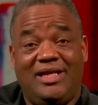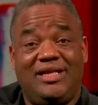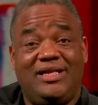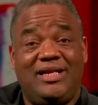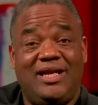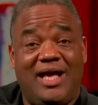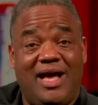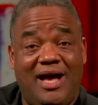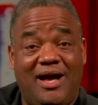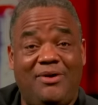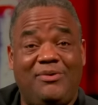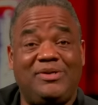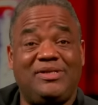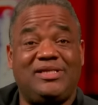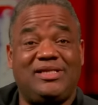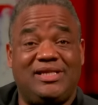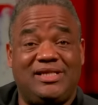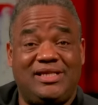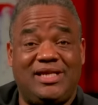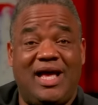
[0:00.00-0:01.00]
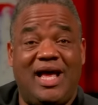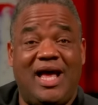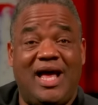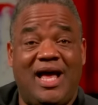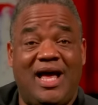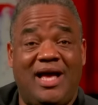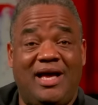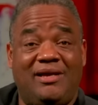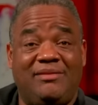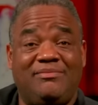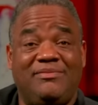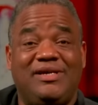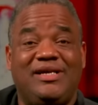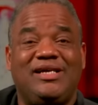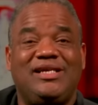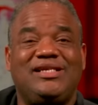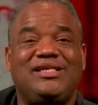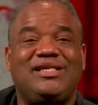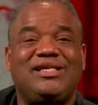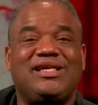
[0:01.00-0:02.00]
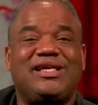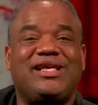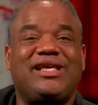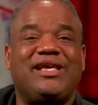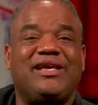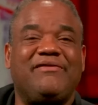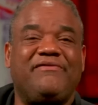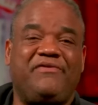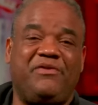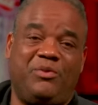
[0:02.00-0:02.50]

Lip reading: Now is the time to give